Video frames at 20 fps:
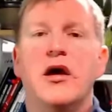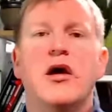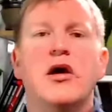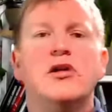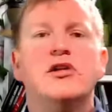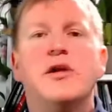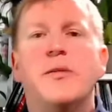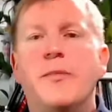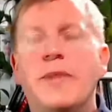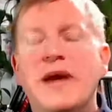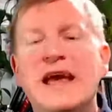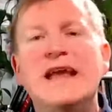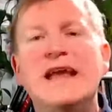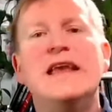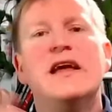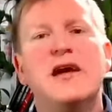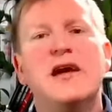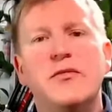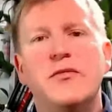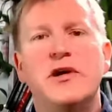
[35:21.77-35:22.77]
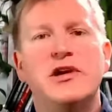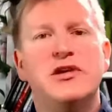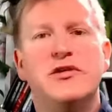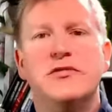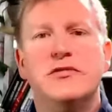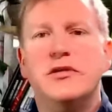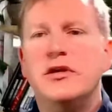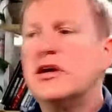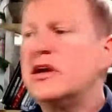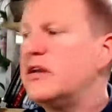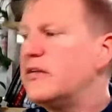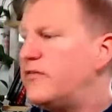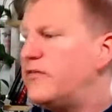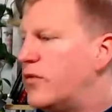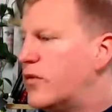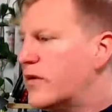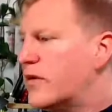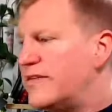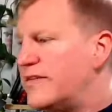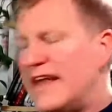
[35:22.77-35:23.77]
Depending on what you're looking
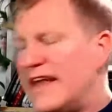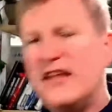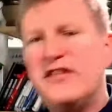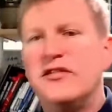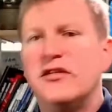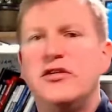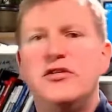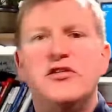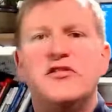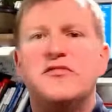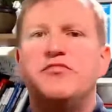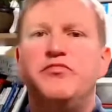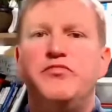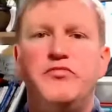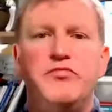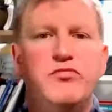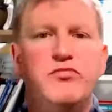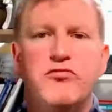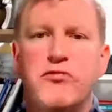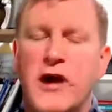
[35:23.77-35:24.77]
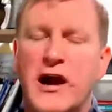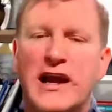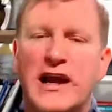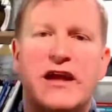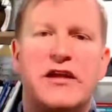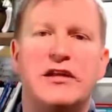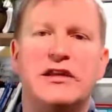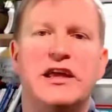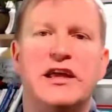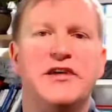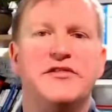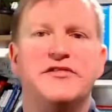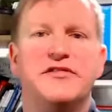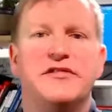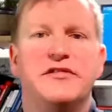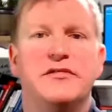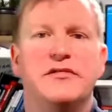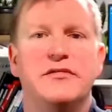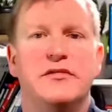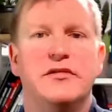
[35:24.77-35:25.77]
for, you just write out a
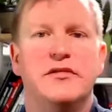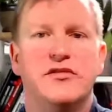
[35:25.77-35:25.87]
list.